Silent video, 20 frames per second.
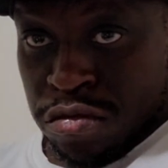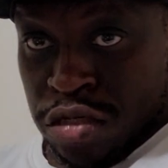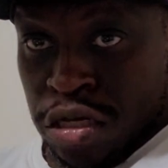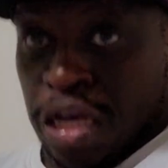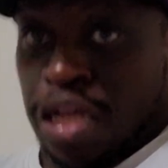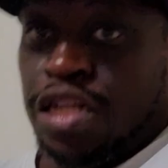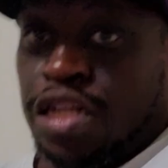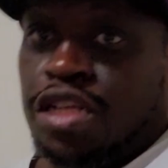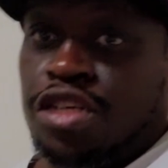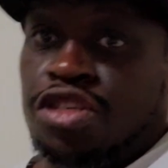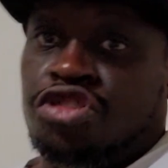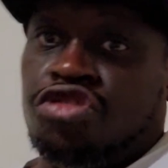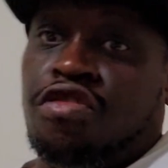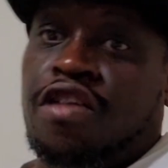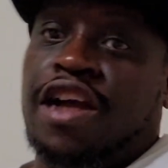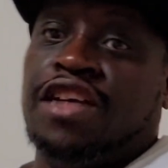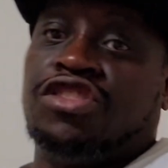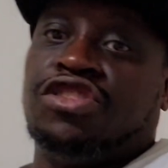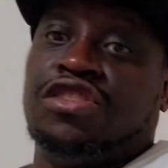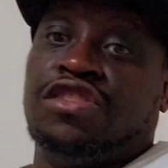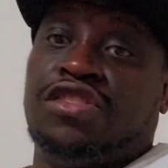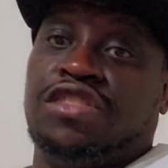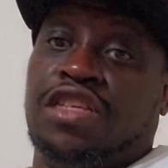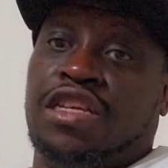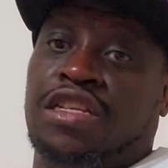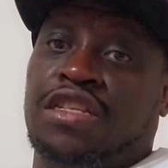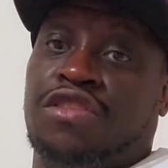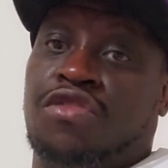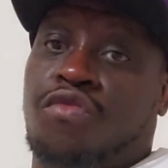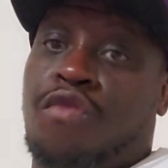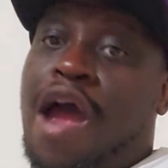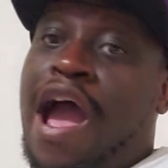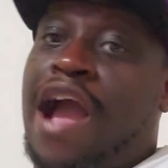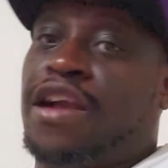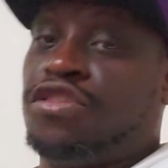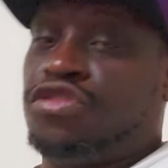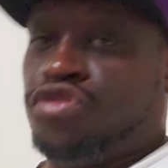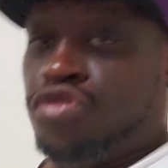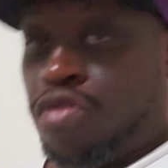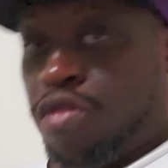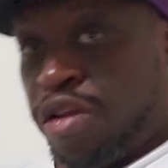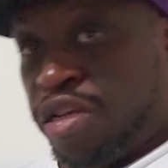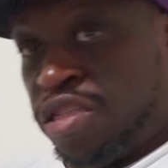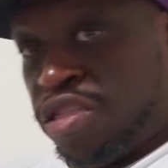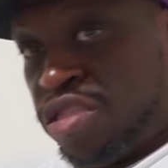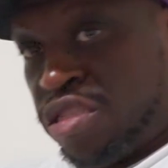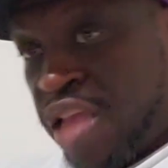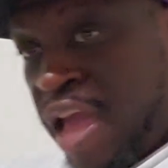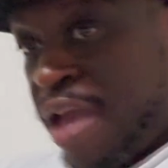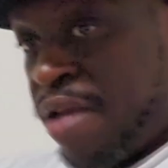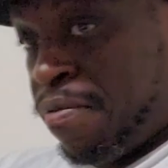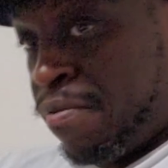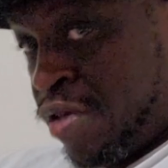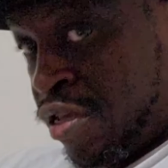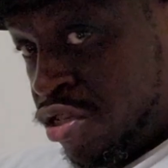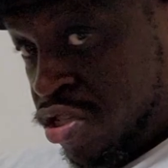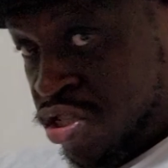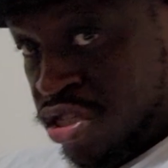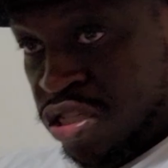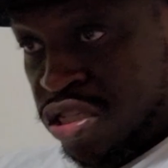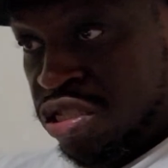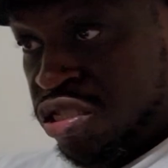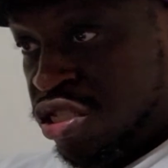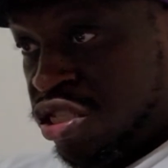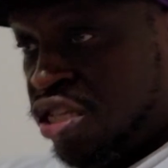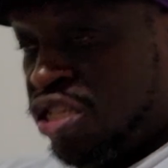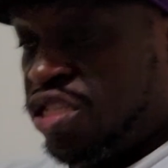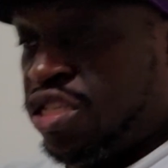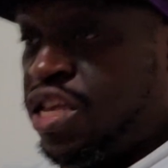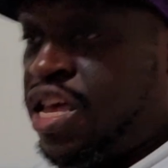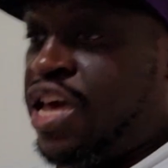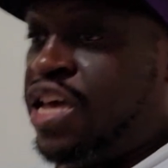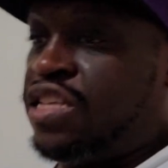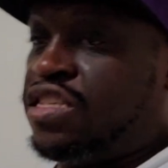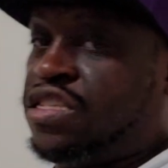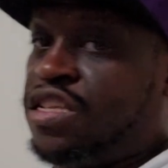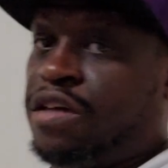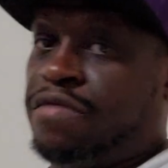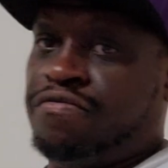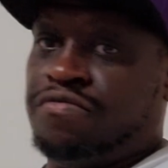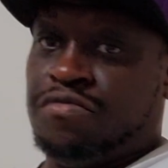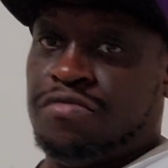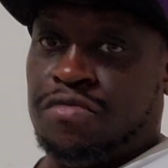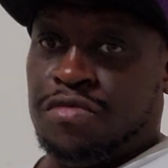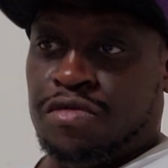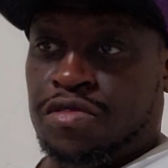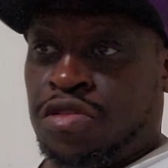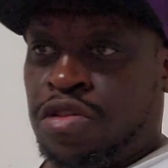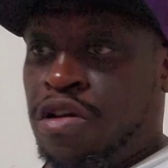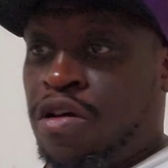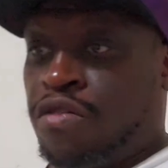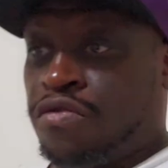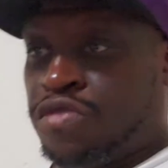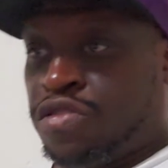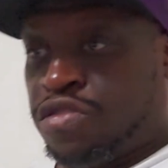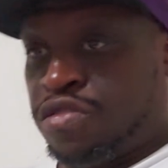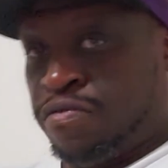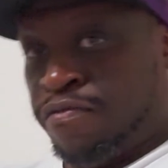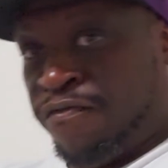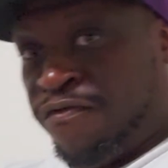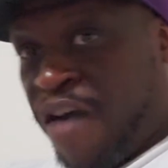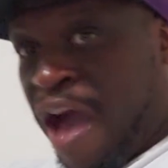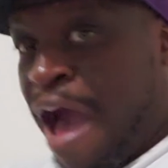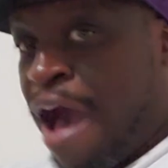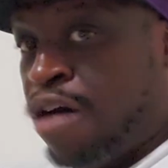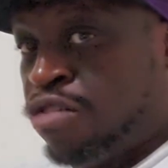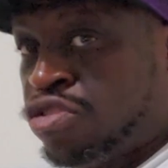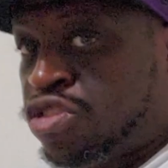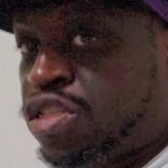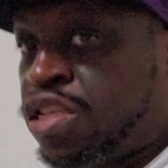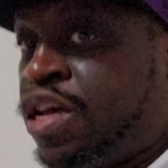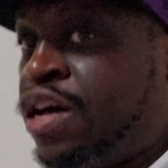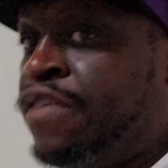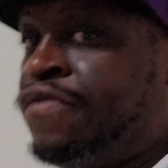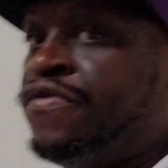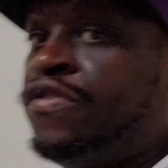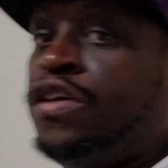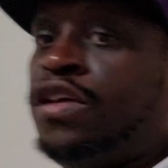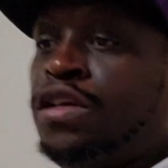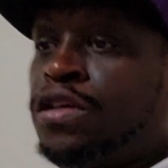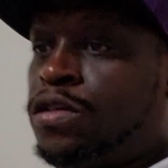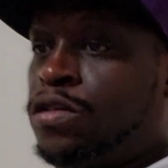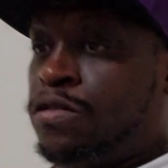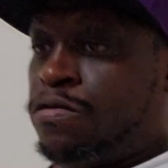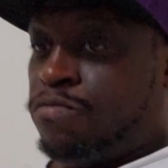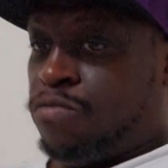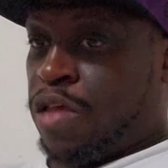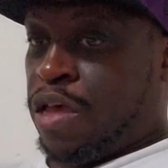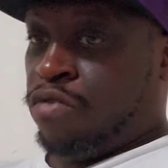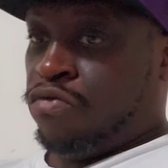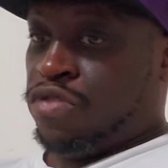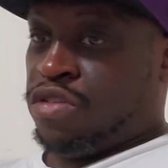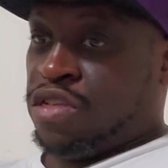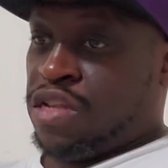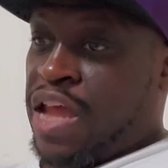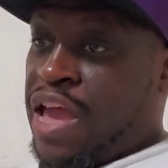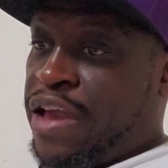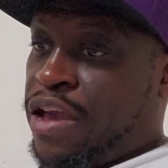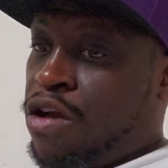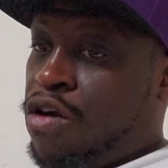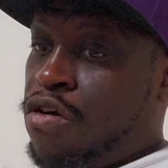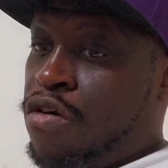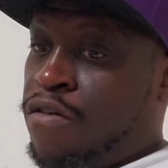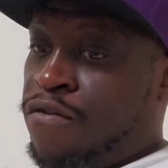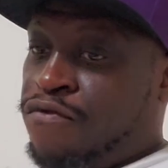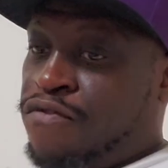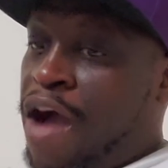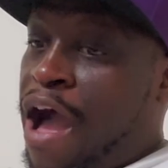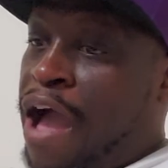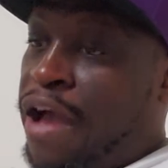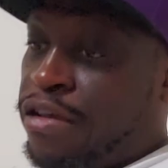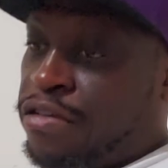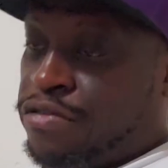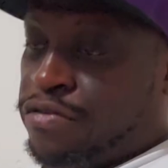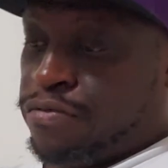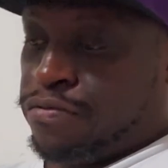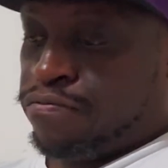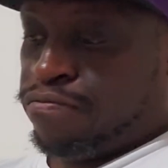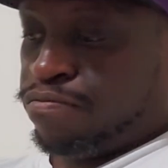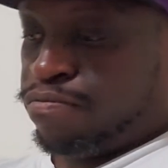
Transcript: indiscretions and derogatory statements. She said some foul stuff and was let go of Fox.